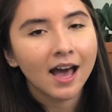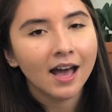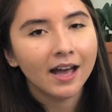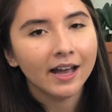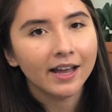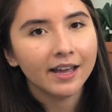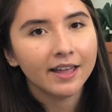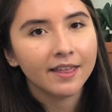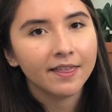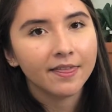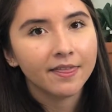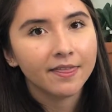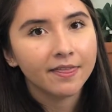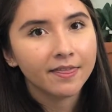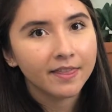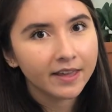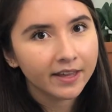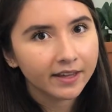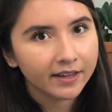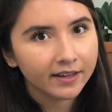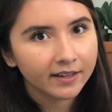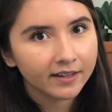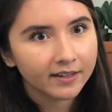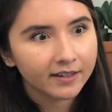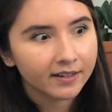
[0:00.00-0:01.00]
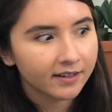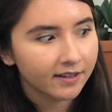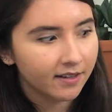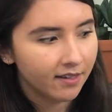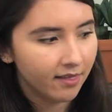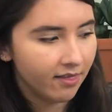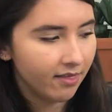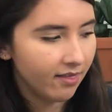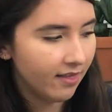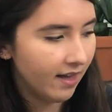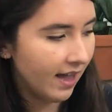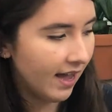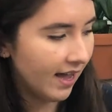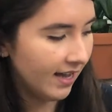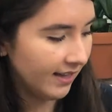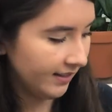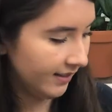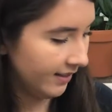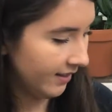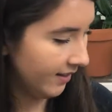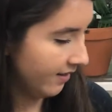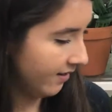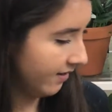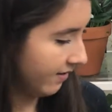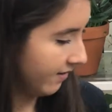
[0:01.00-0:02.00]
I think
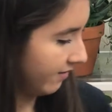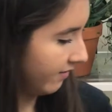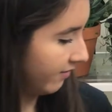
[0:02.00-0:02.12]
that